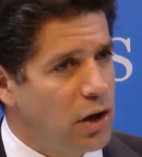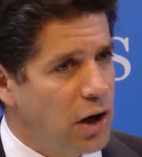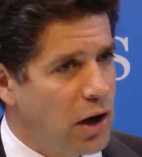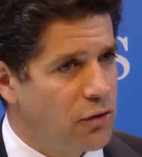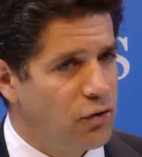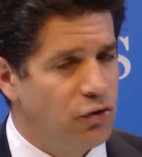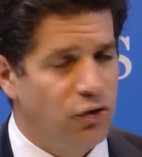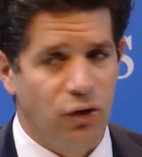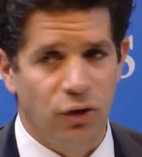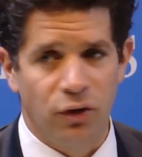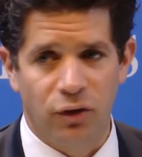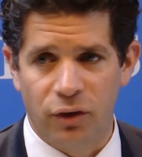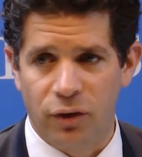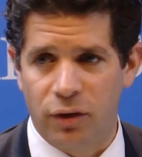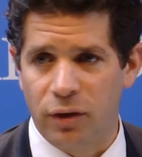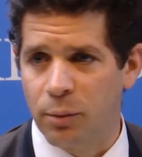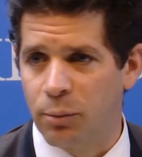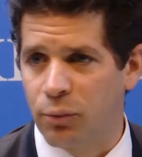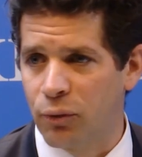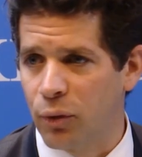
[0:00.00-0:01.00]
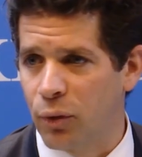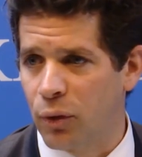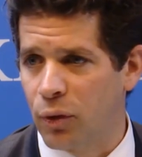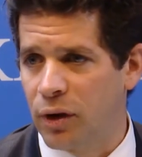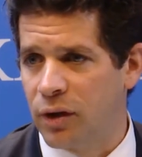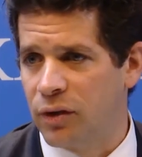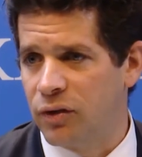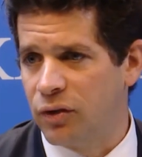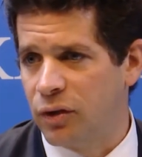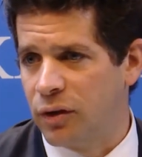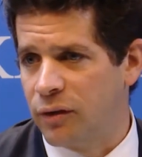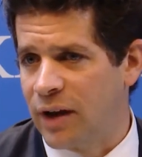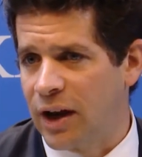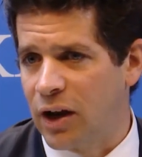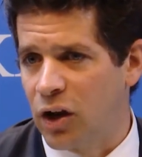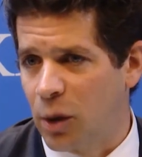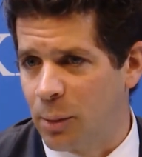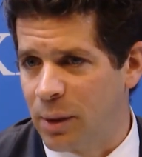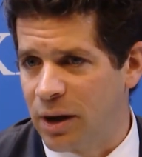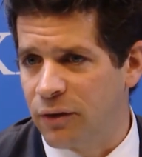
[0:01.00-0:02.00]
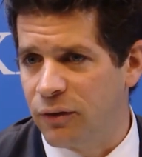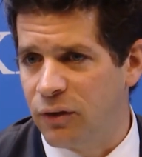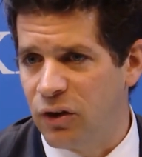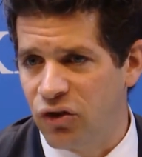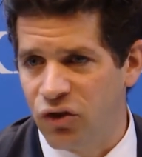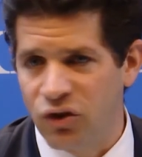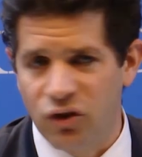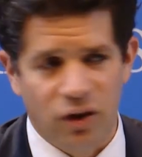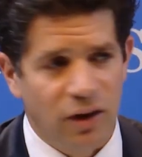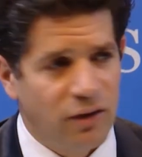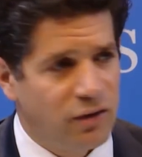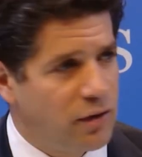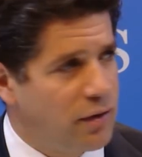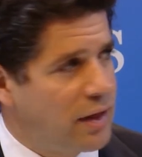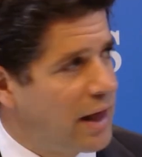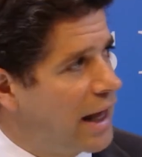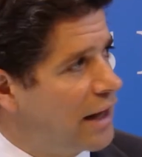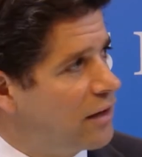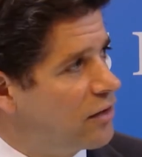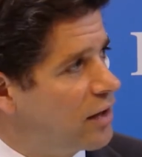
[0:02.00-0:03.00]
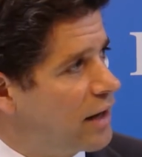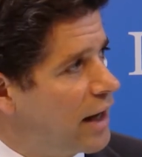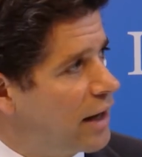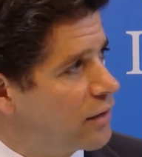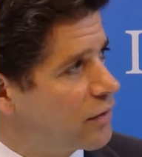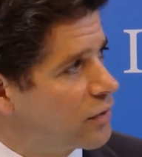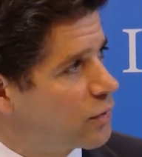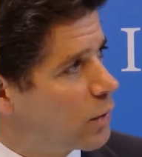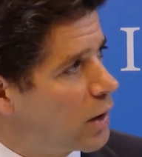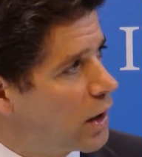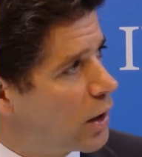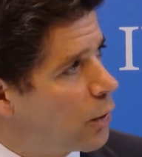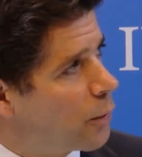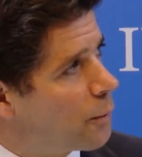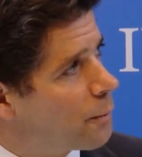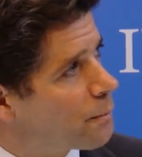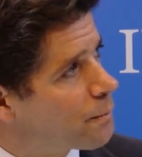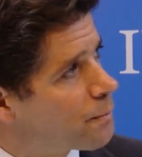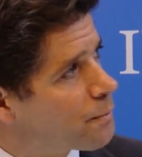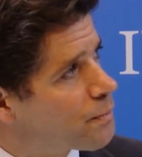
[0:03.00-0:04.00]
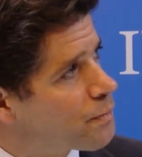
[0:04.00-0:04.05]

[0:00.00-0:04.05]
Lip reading: You reduce the broader sort of economic efficiencies of the internet as well.